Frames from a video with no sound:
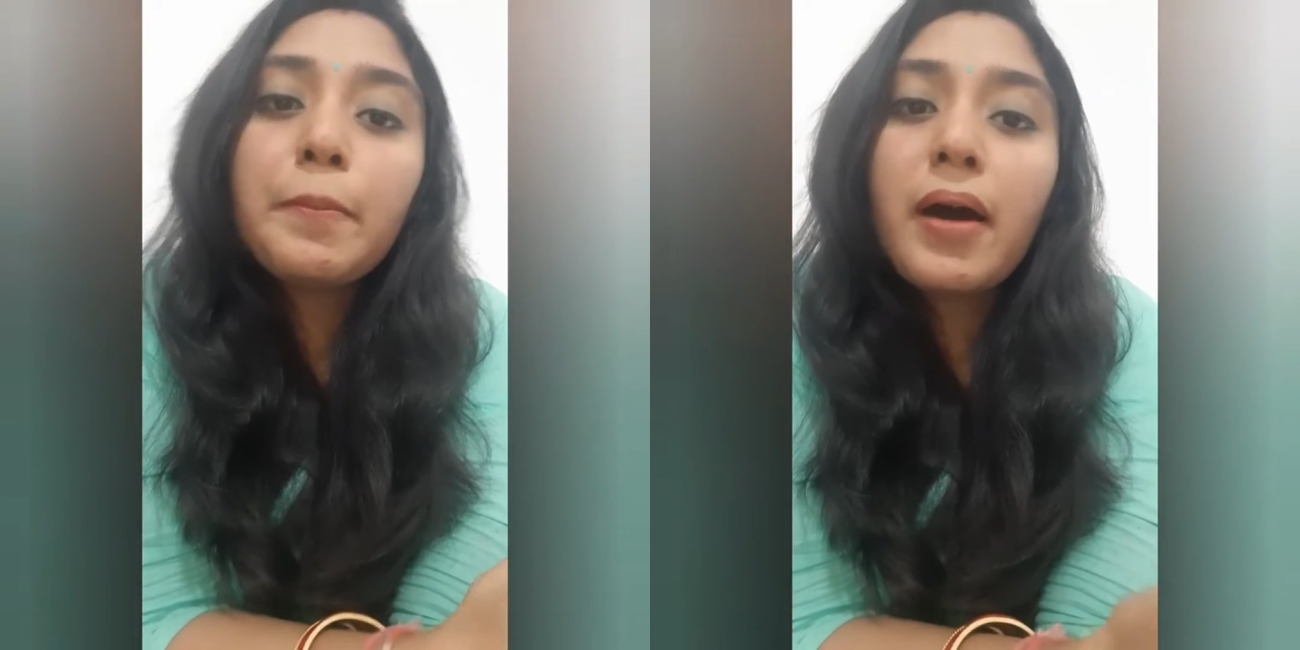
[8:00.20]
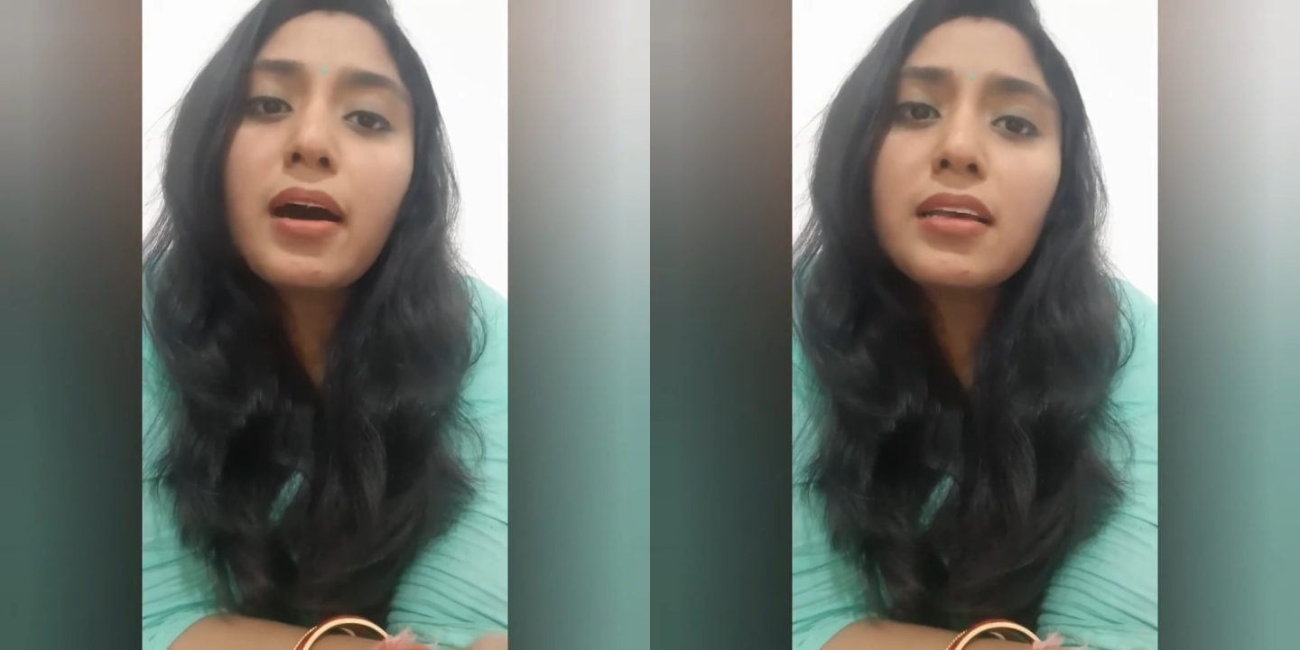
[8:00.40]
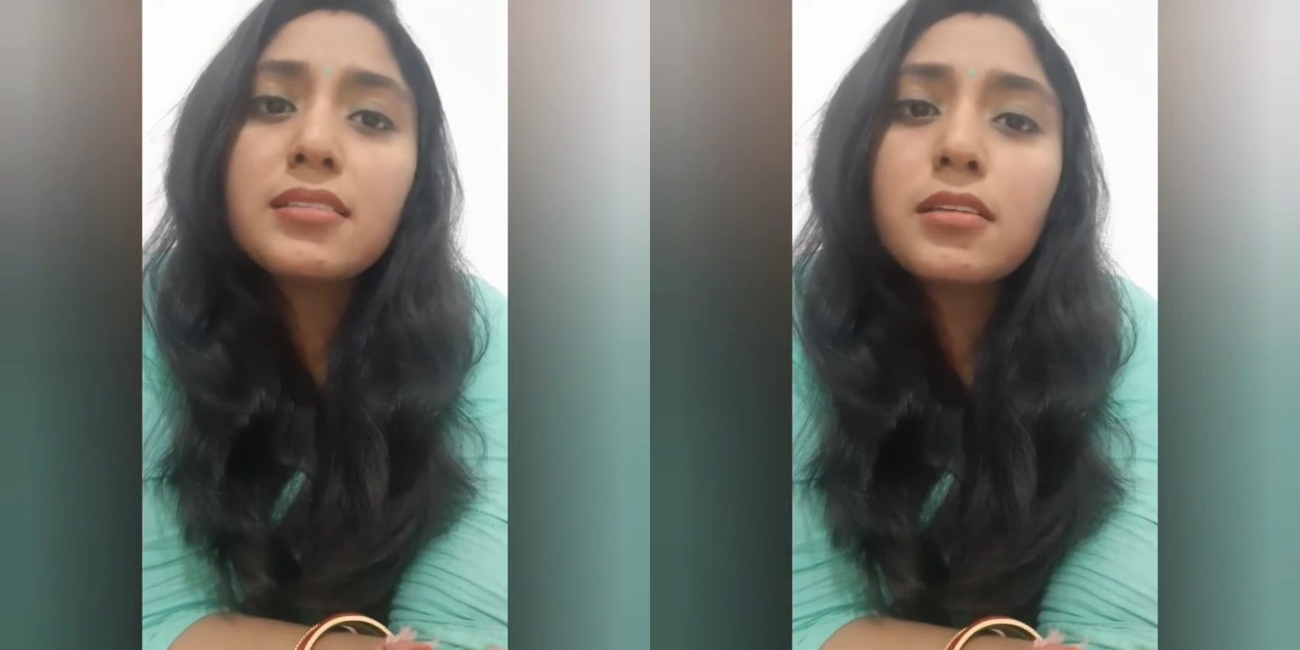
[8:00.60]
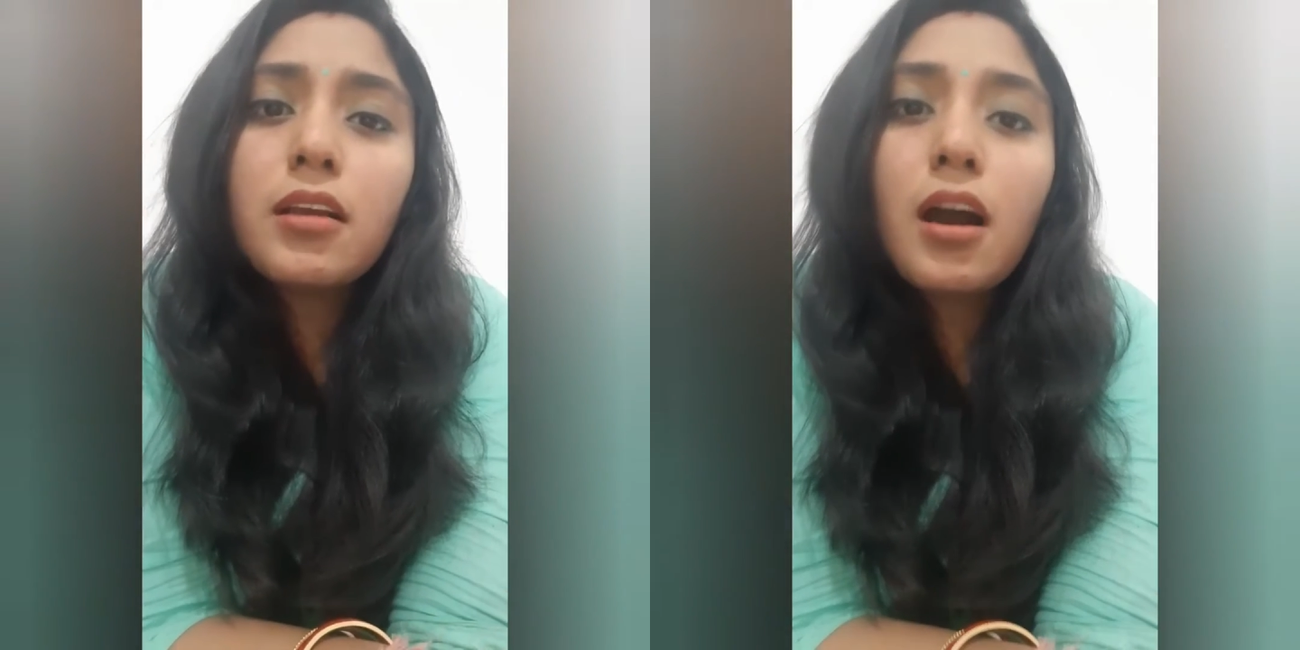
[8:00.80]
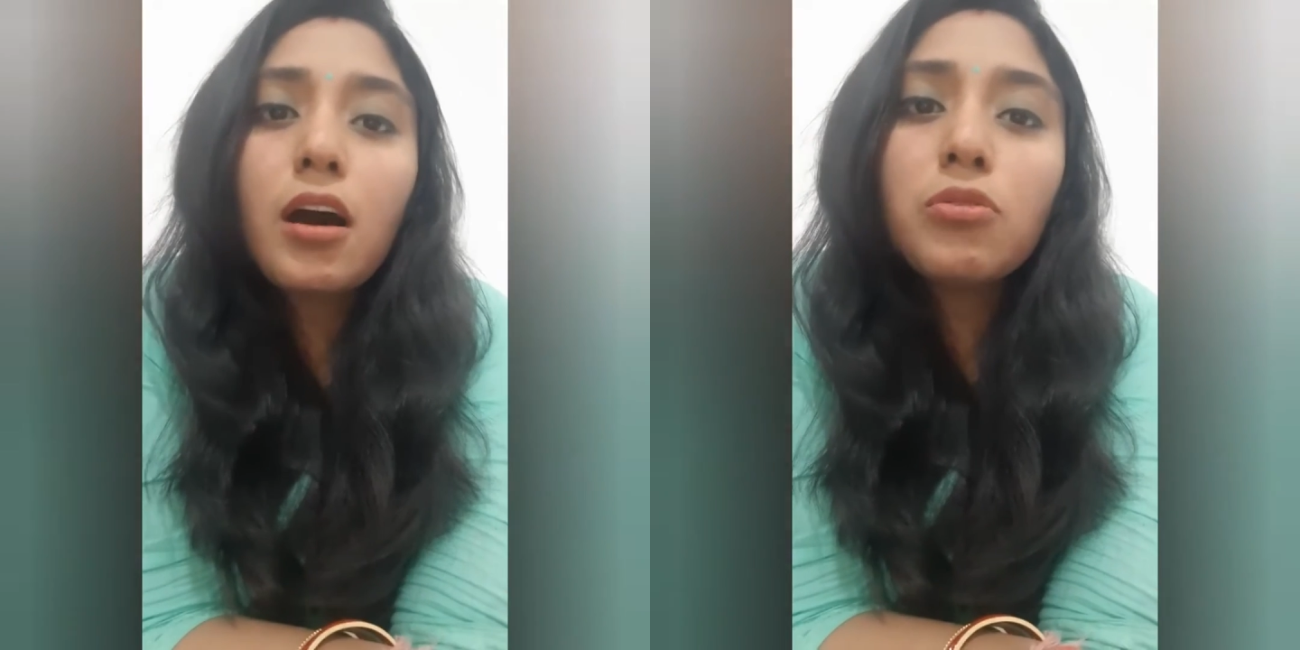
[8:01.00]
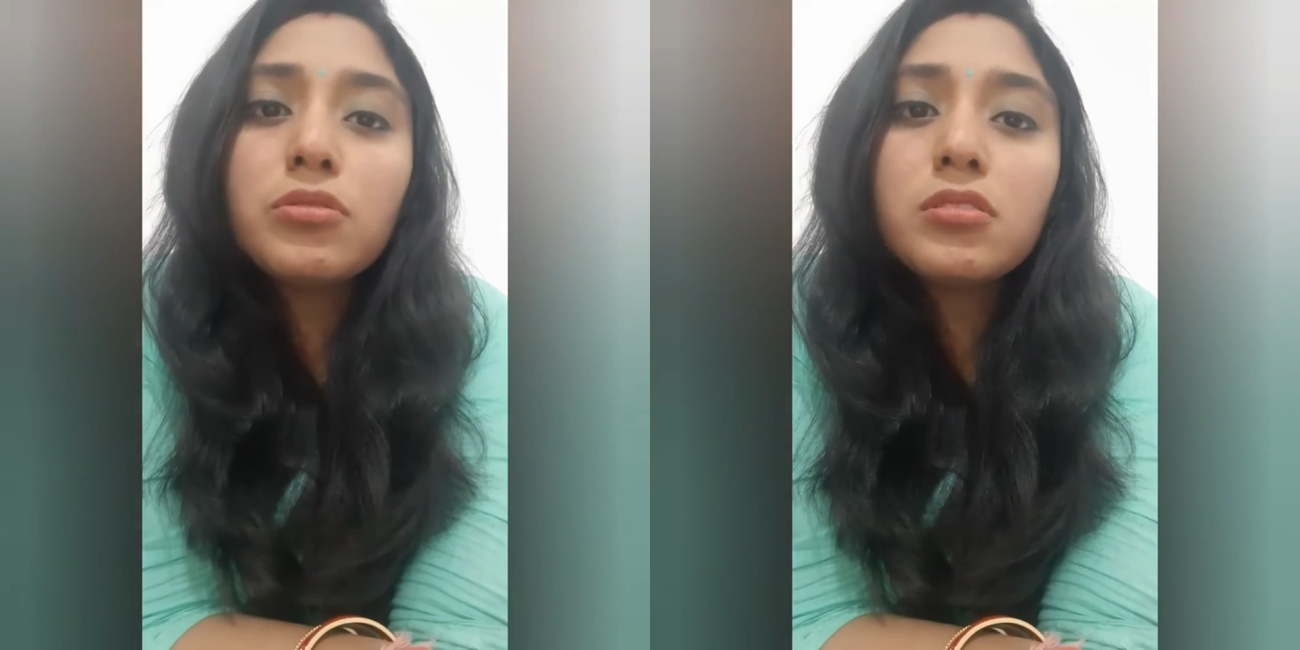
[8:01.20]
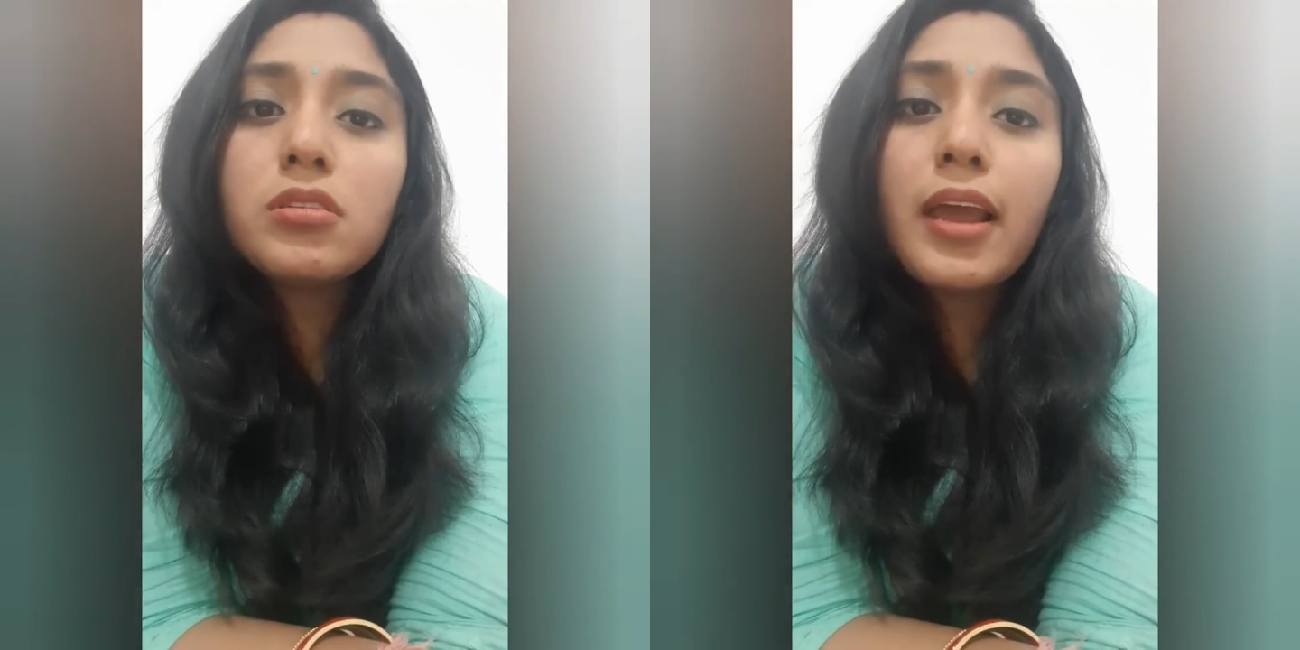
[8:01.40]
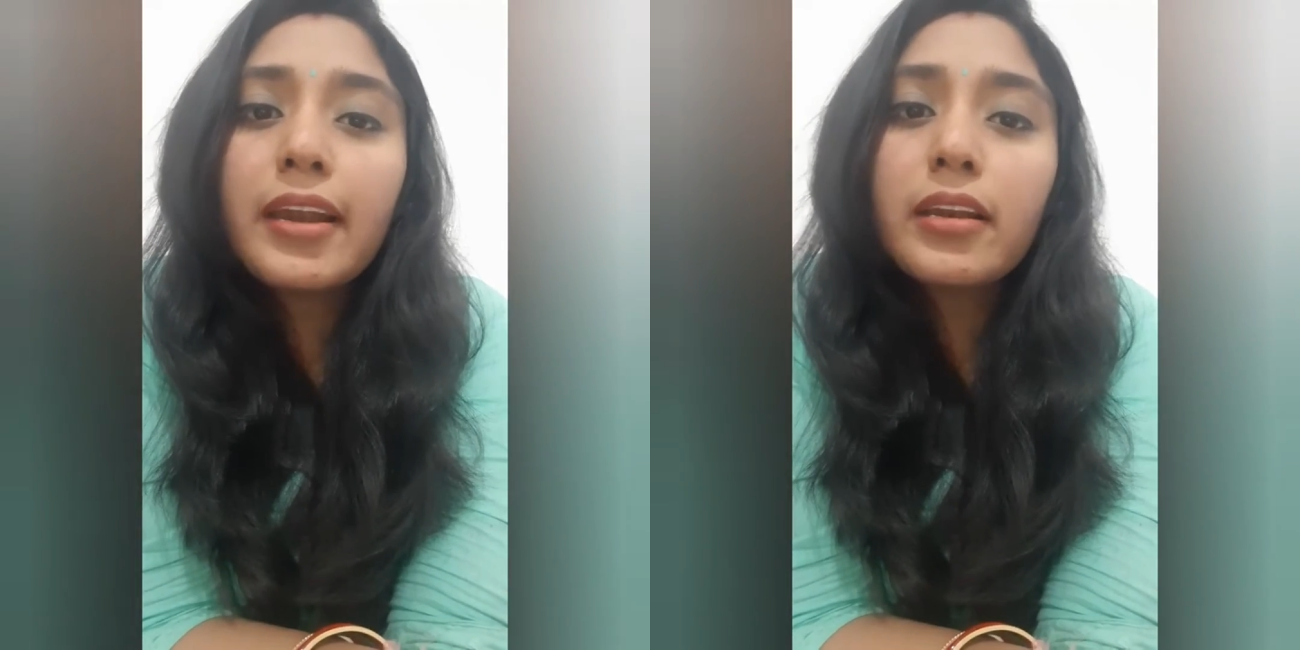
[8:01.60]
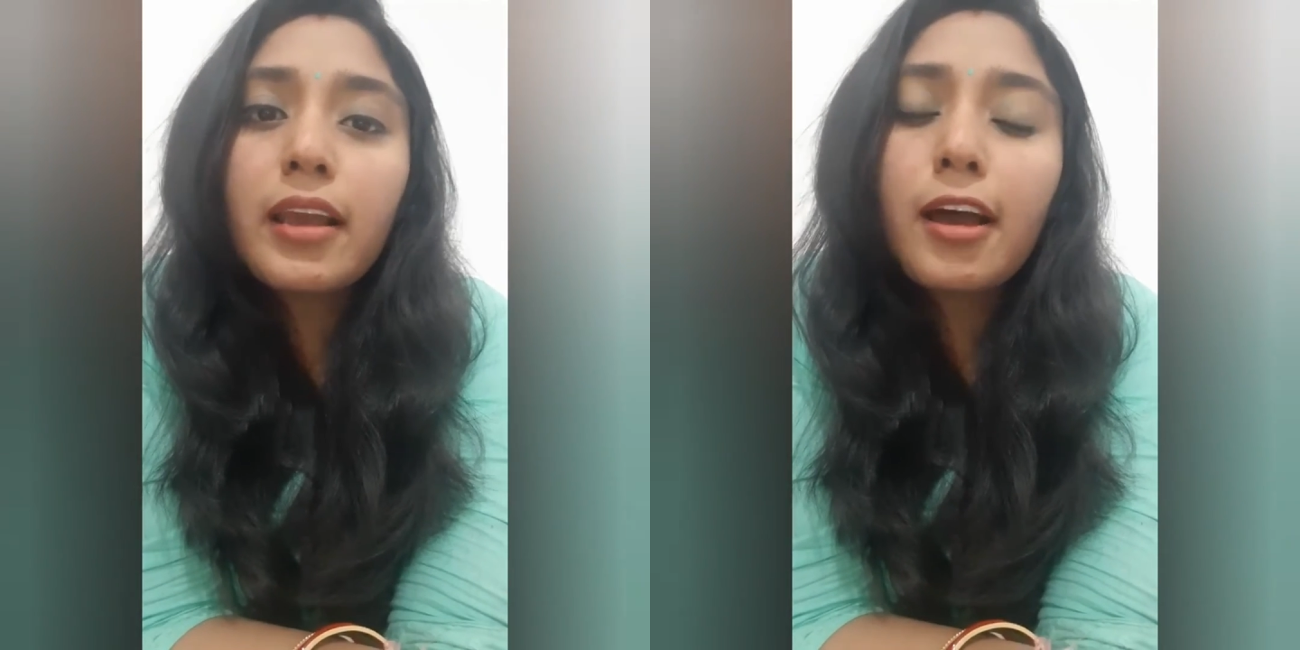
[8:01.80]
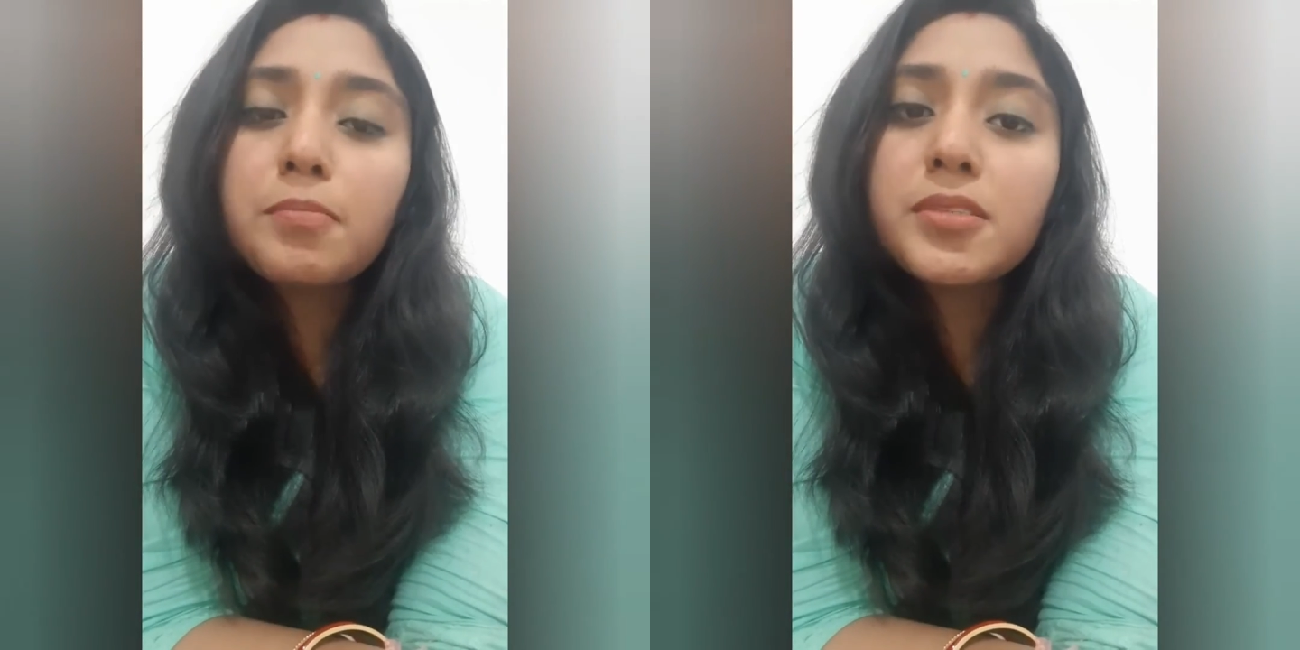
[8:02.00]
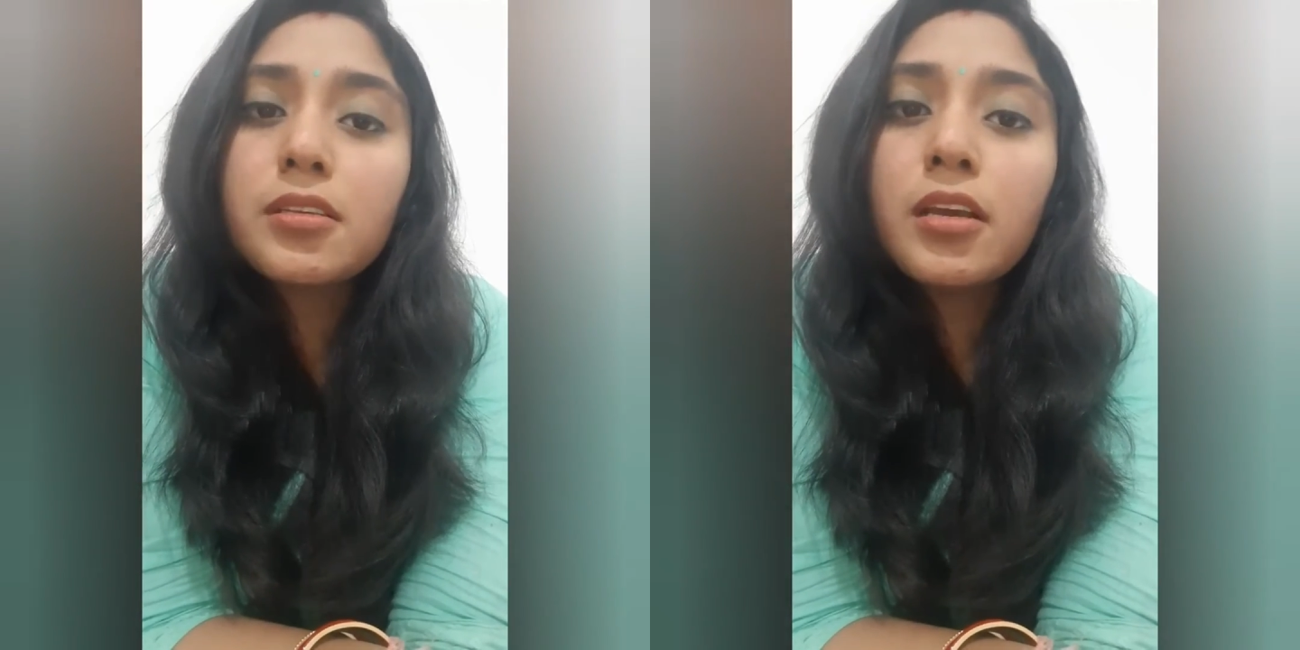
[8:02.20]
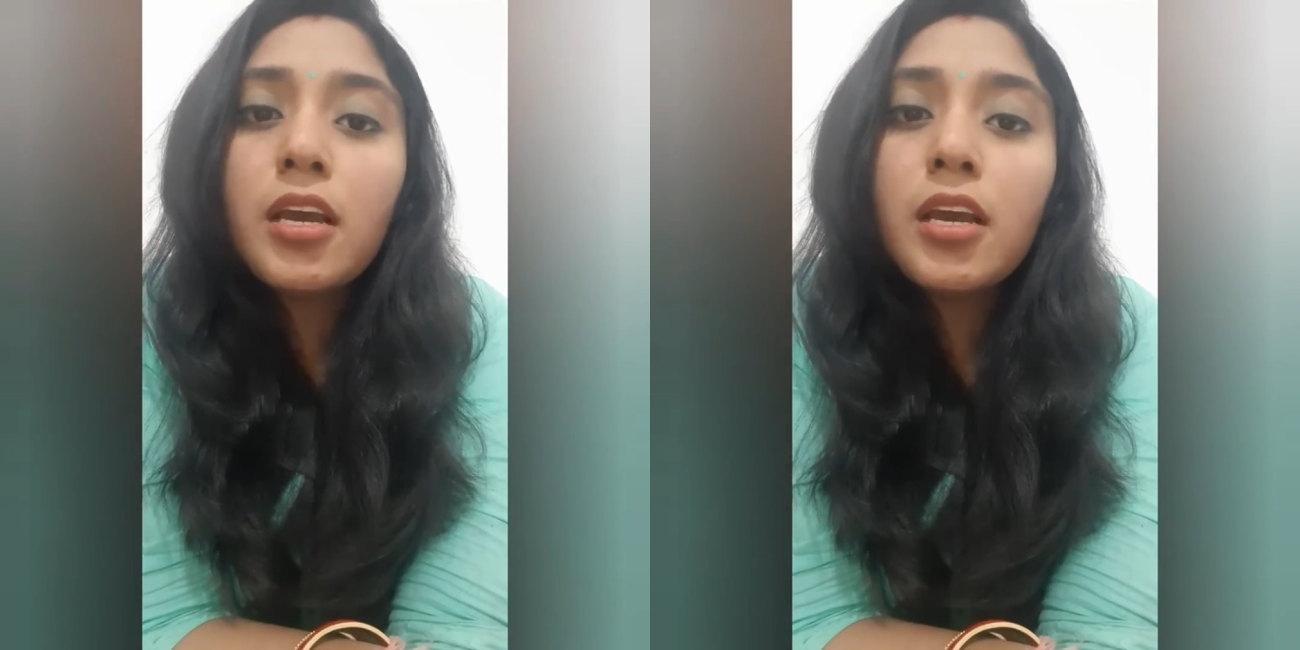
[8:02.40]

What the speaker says: masks, gowns, head caps.